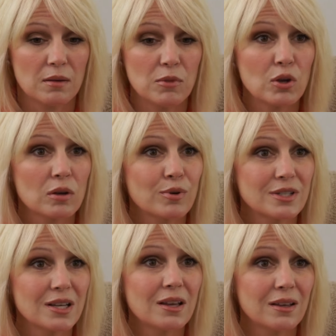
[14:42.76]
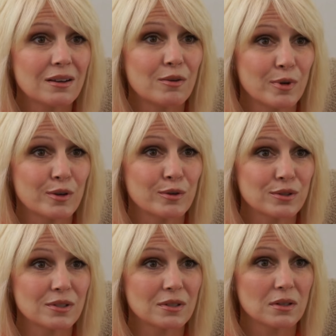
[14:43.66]
You could pretend
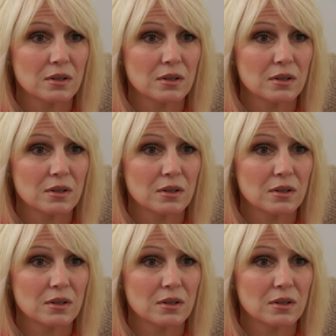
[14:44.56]
almost.